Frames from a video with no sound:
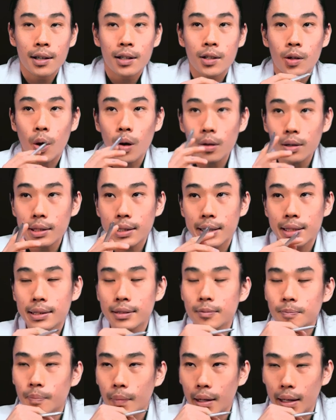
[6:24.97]

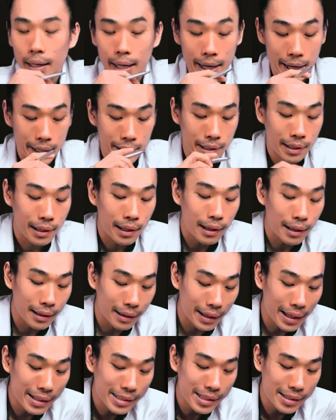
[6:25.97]
choline and
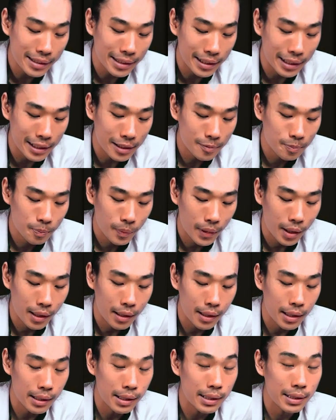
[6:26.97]
lecithin,
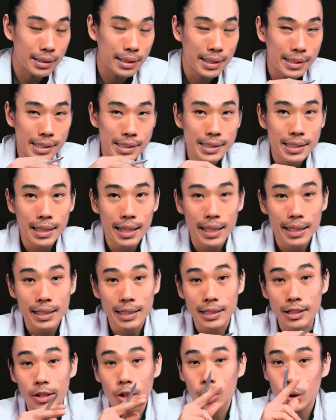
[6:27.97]
this is like
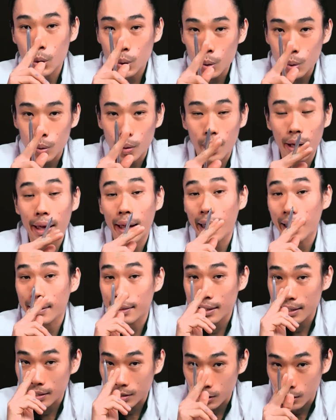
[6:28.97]
two
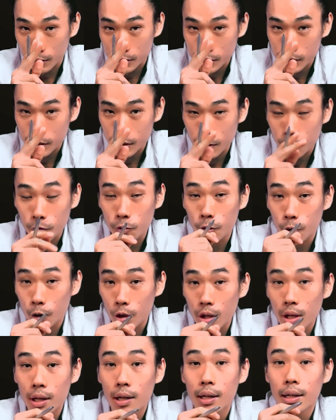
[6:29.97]
antidotes
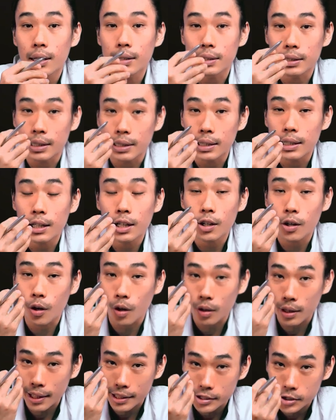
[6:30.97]
for the
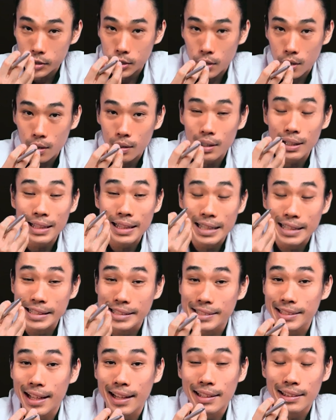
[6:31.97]
cholesterol
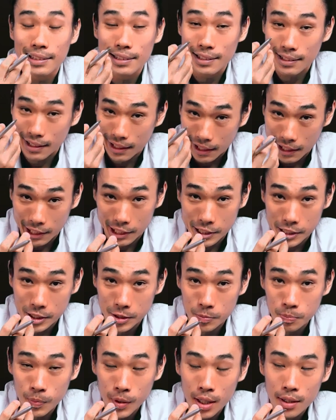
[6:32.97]
inside
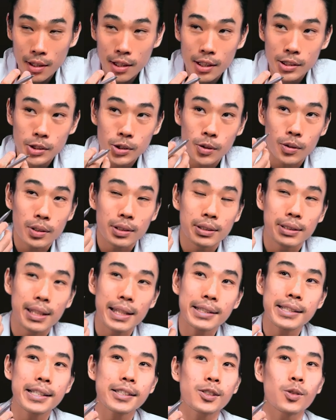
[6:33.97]
eggs. So
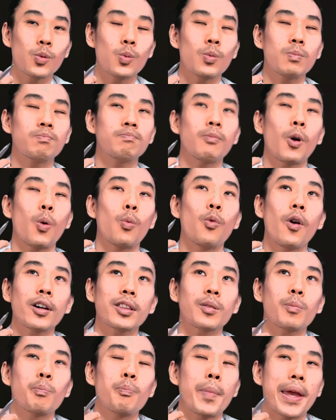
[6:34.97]
this is
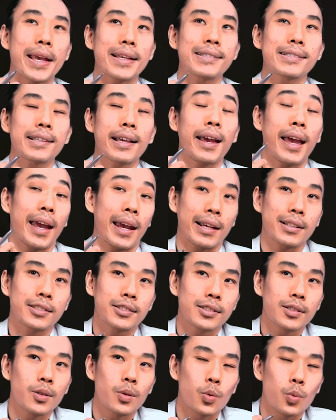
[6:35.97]
what makes
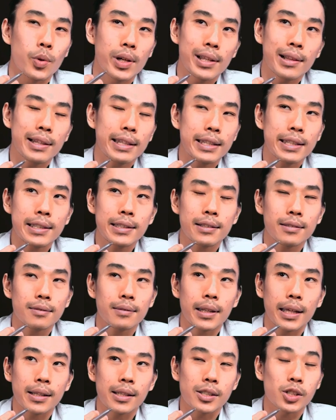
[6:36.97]
eggs really
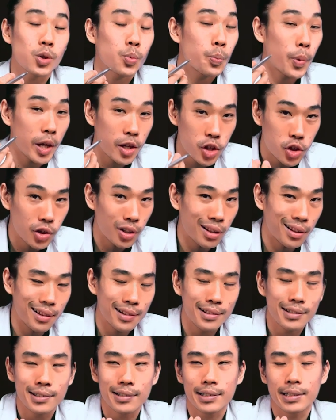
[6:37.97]
like a special